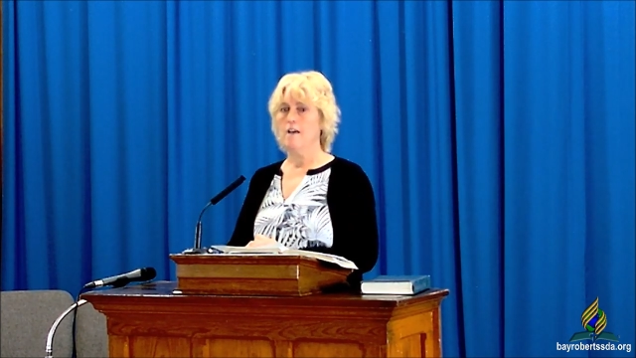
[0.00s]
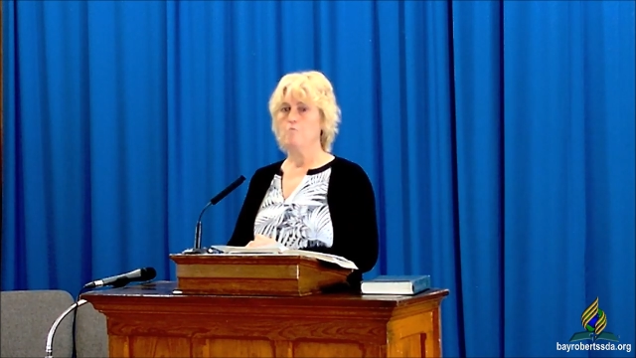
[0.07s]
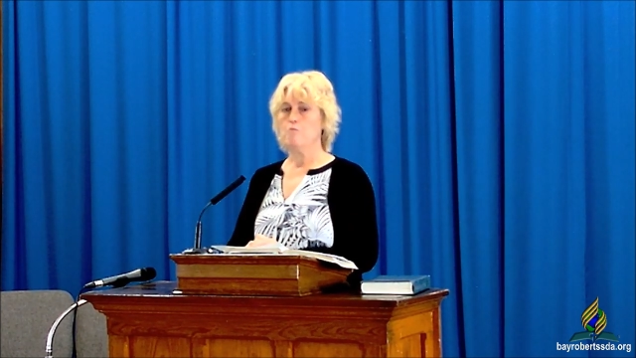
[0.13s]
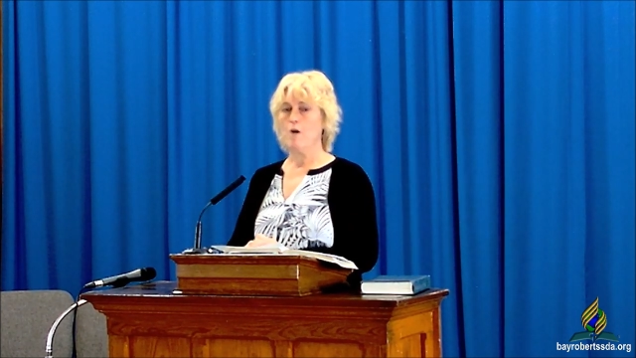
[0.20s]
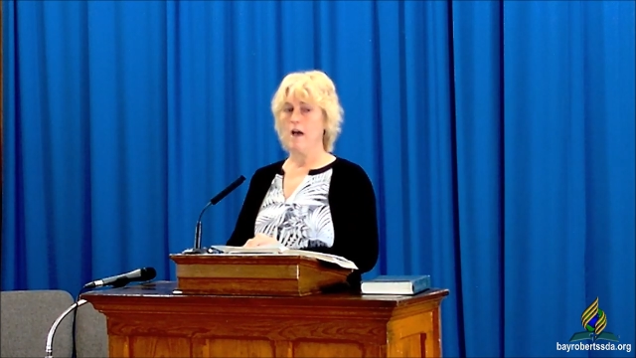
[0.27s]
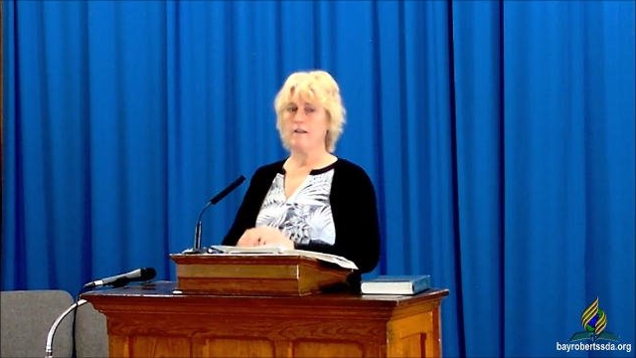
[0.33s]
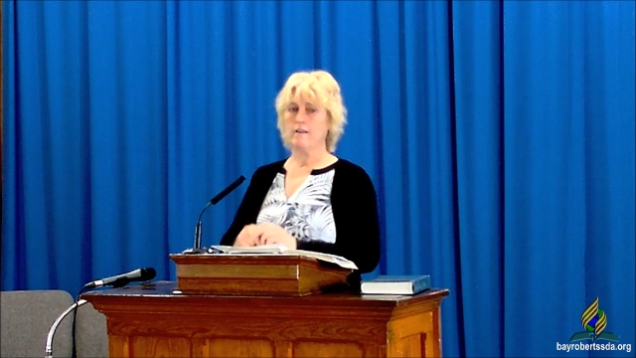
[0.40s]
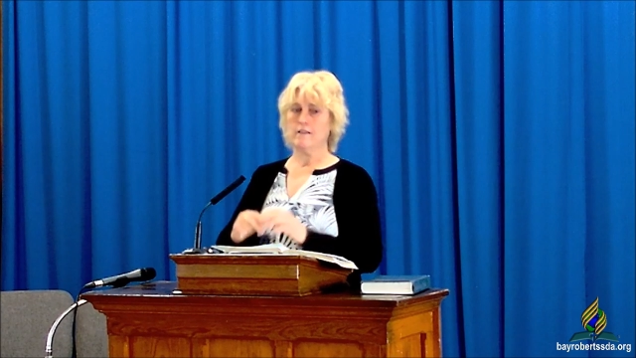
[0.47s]

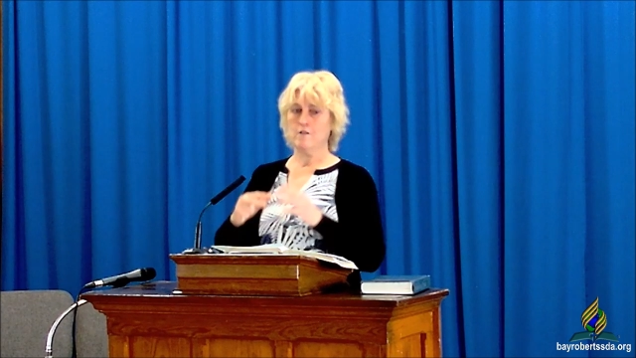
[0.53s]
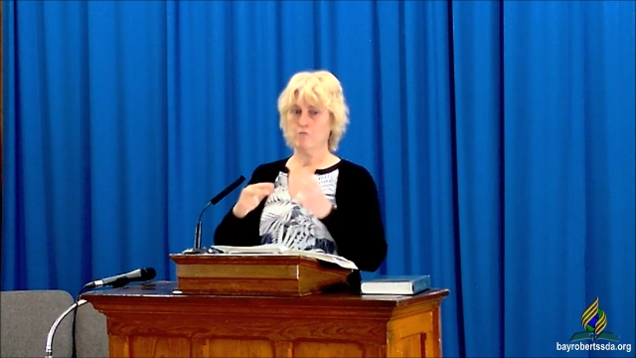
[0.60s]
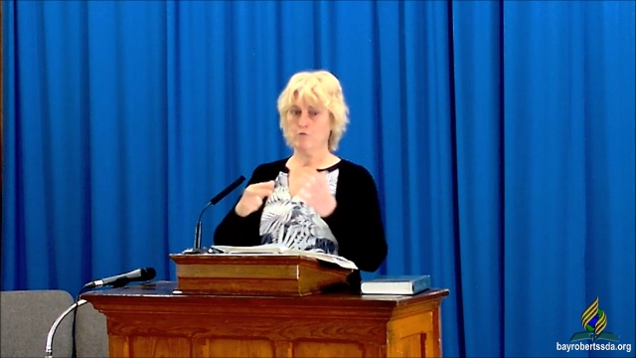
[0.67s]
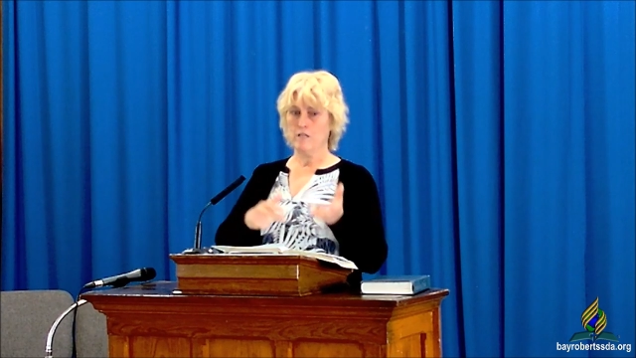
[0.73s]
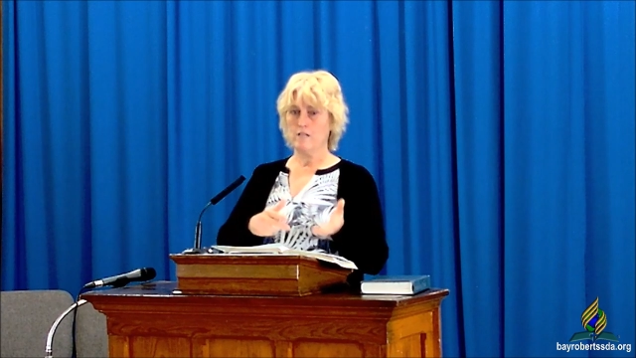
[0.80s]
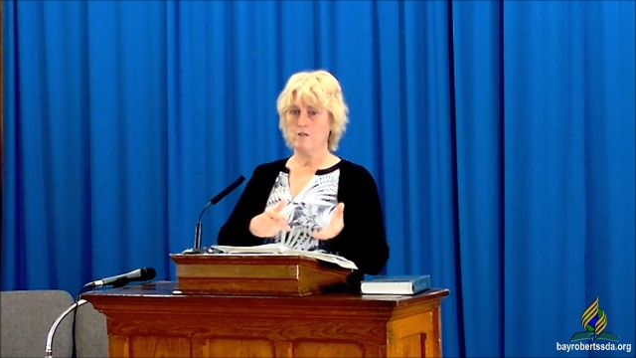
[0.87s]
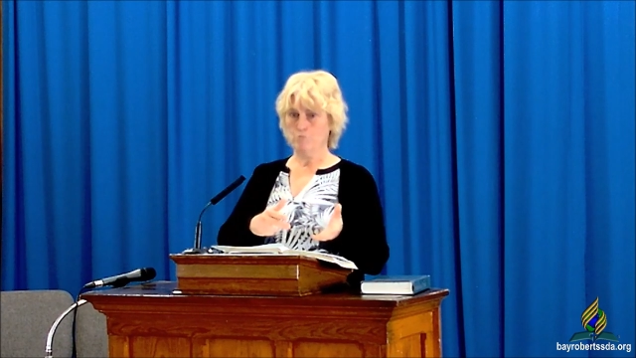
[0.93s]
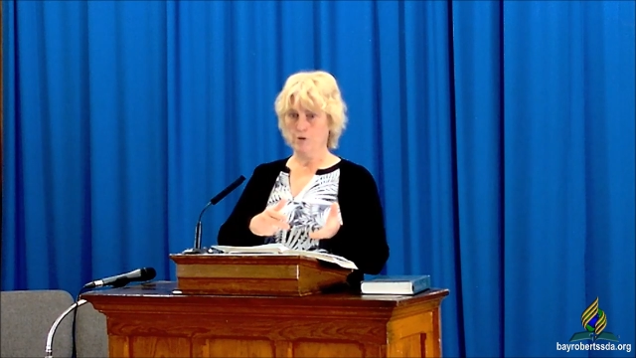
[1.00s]
back if we
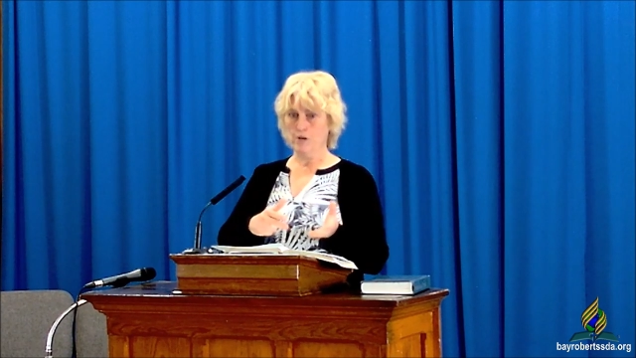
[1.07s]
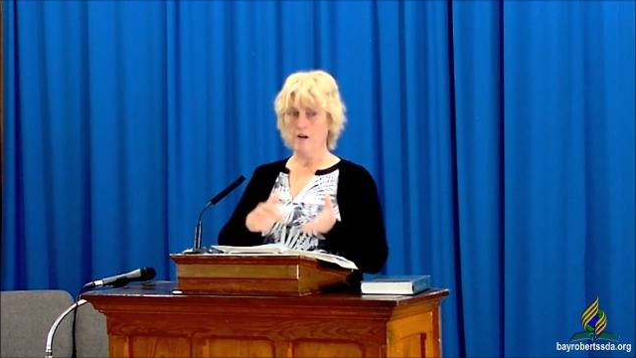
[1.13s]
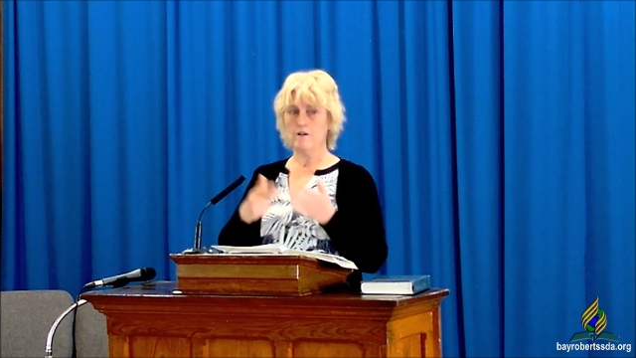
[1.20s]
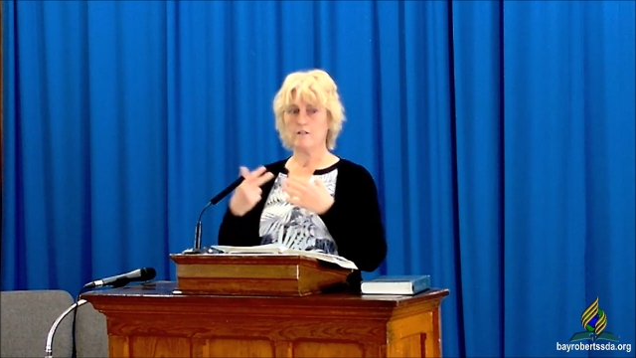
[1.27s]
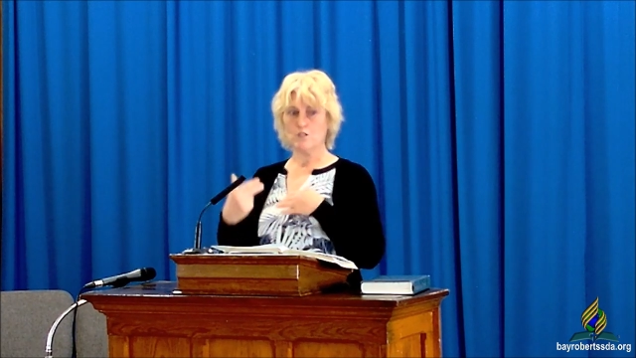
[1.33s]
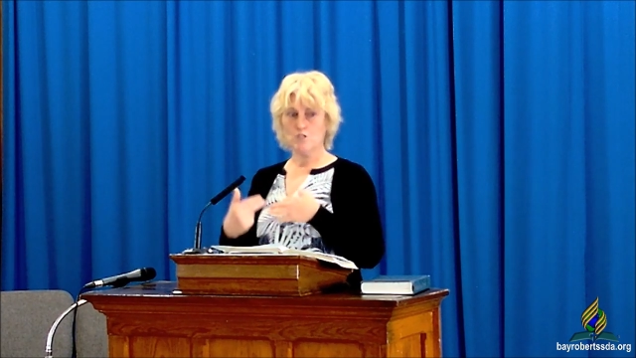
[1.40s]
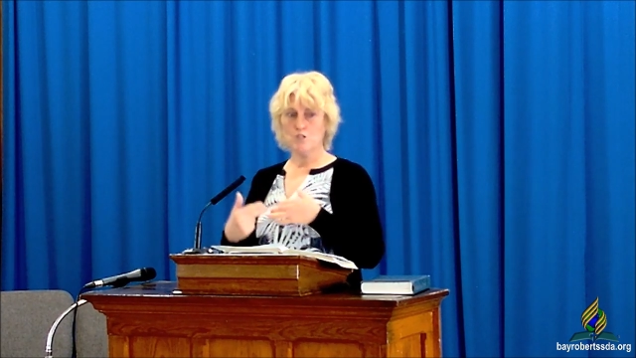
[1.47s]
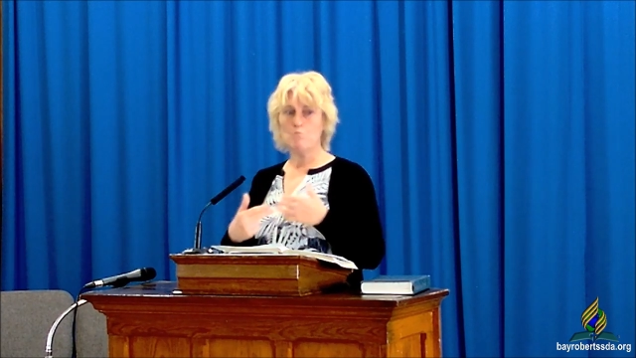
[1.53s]

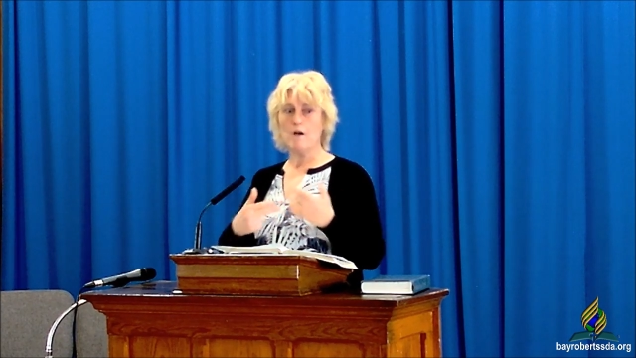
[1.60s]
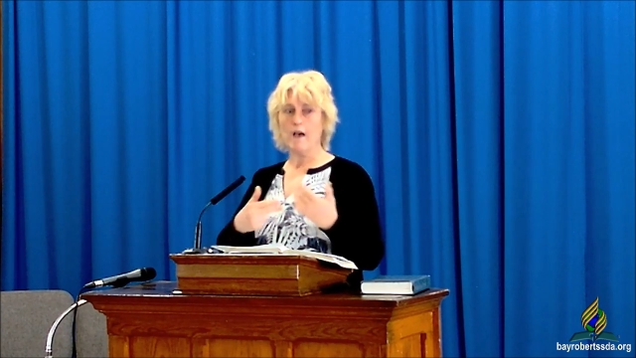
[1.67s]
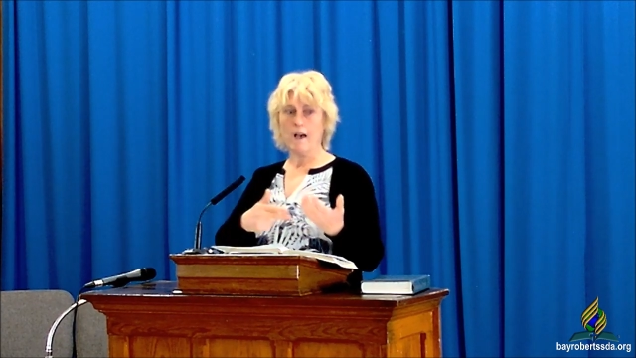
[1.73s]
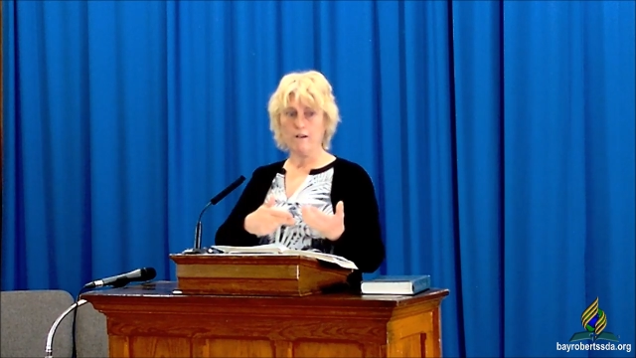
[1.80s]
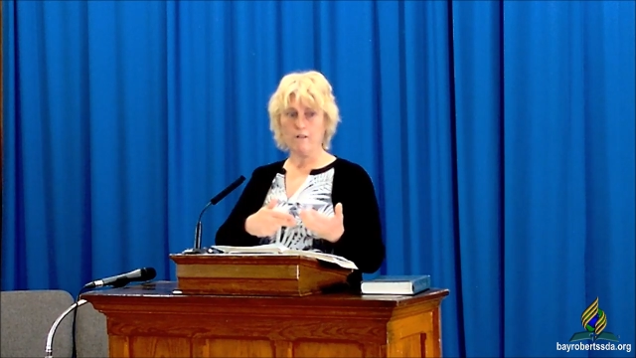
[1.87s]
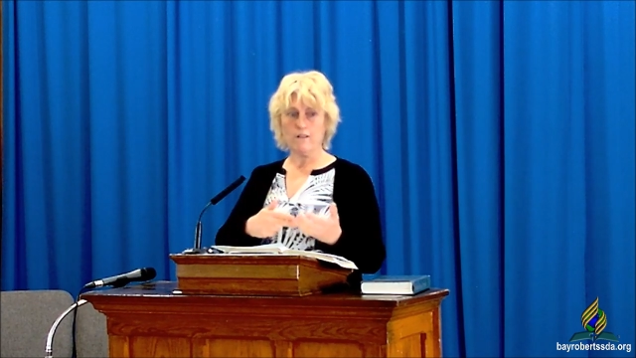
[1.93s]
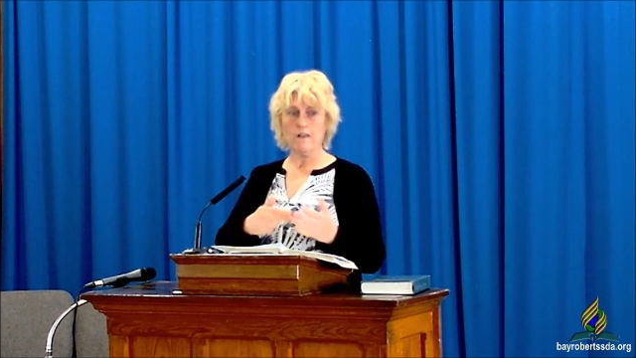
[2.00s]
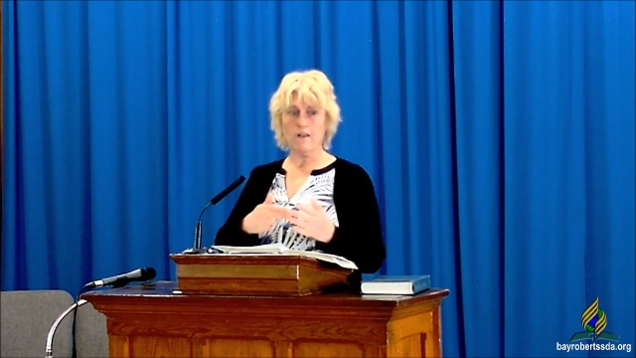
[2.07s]
compared it to
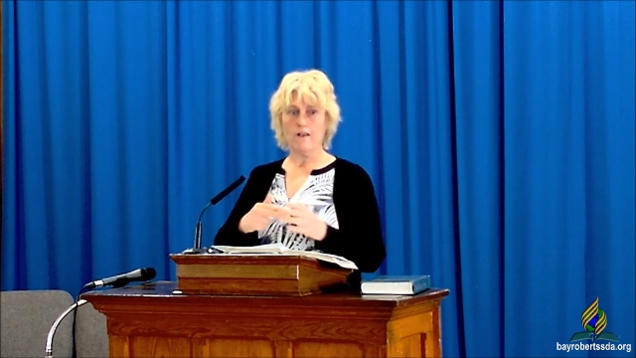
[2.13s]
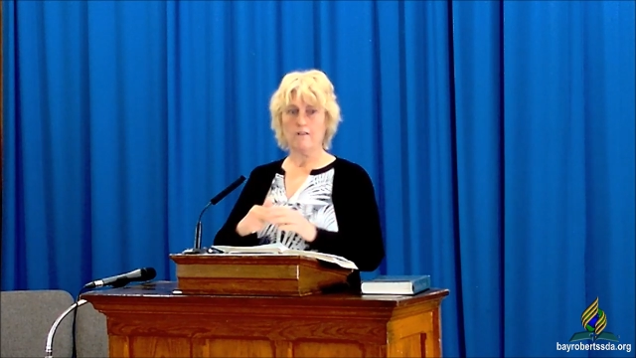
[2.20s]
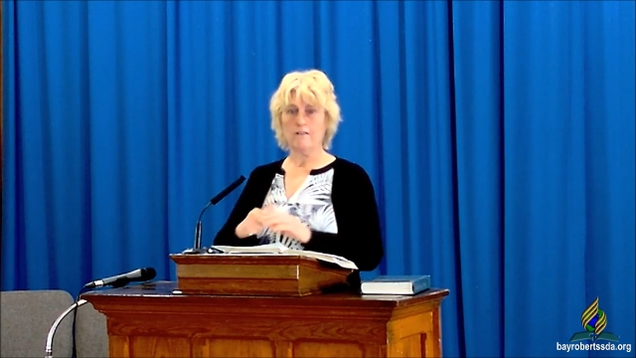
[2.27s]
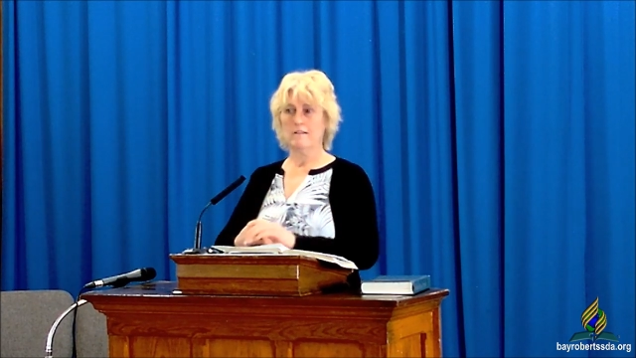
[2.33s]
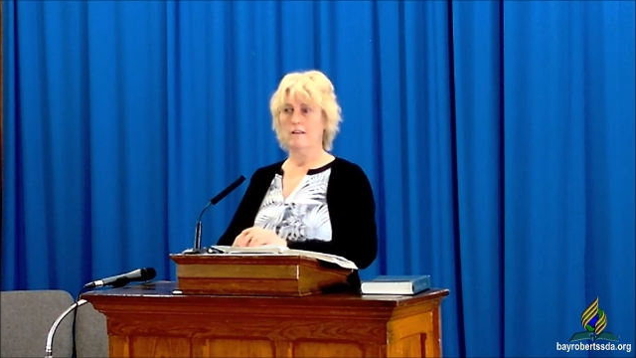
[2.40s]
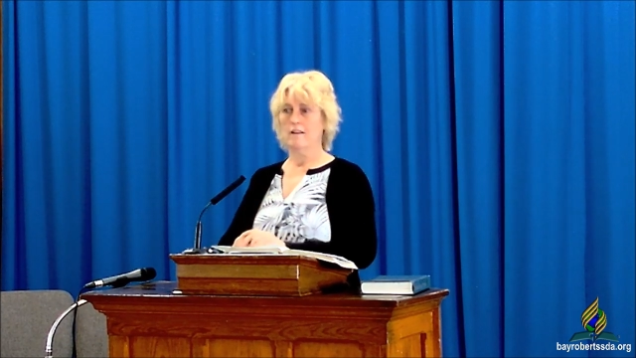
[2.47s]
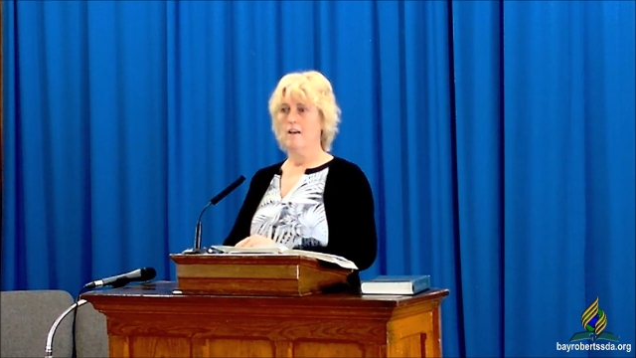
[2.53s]
back then,